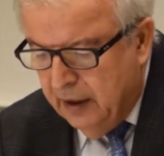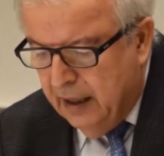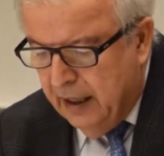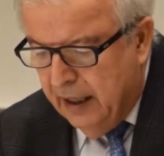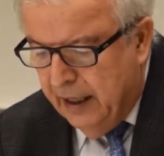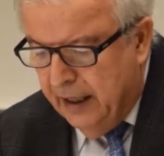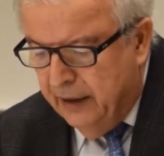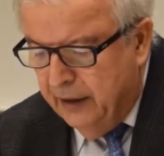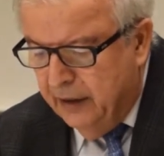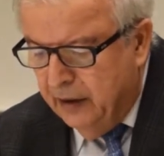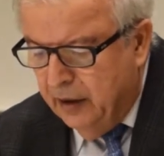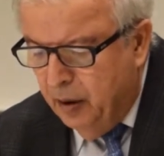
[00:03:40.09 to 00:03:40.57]

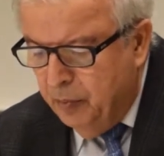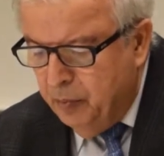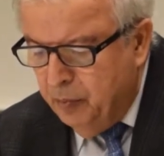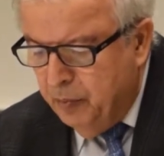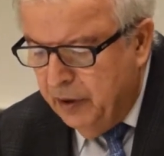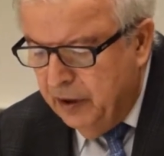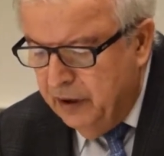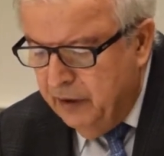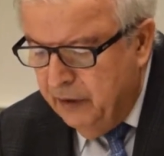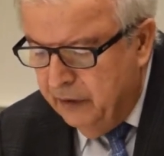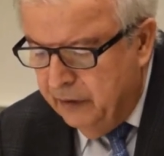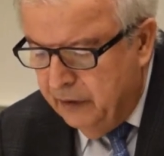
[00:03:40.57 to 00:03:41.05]
and
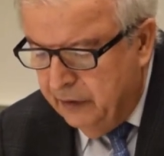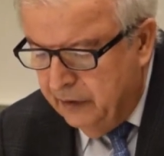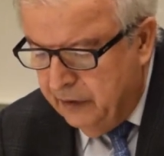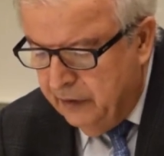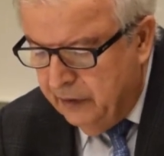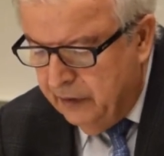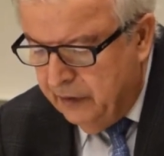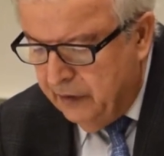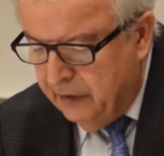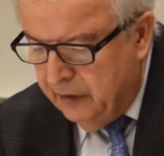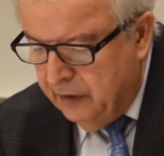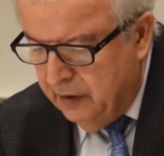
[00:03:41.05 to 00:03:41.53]

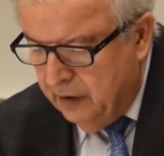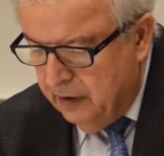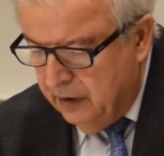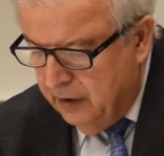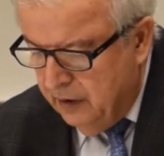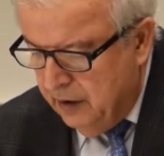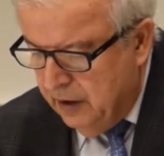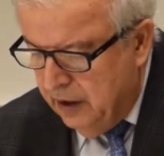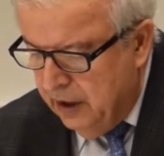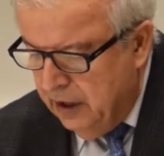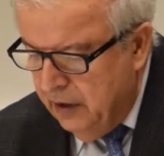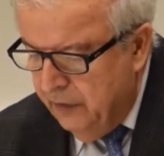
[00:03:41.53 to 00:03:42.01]
non-believers
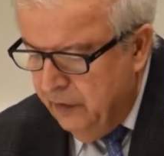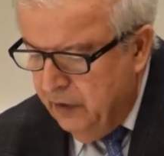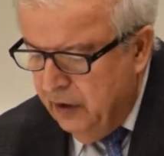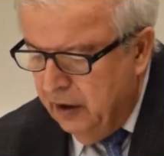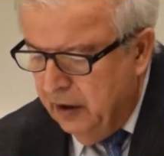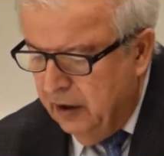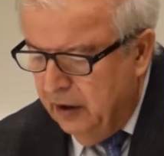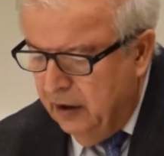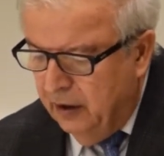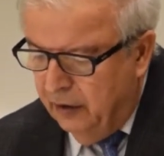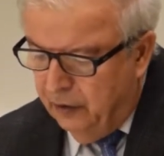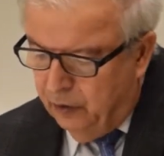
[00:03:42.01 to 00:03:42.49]

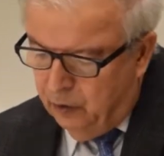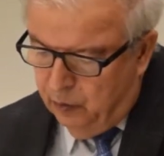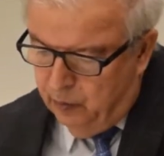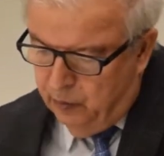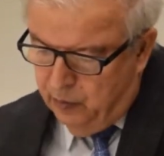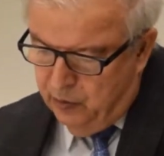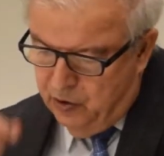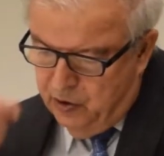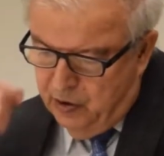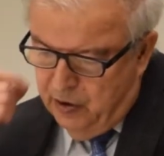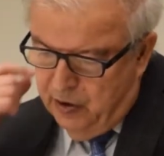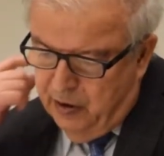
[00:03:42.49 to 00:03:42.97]
living in
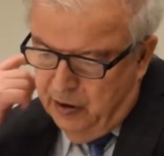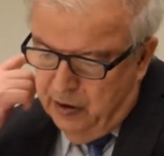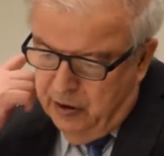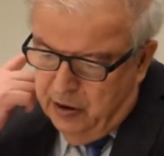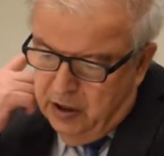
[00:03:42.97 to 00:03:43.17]
Azerbaijan.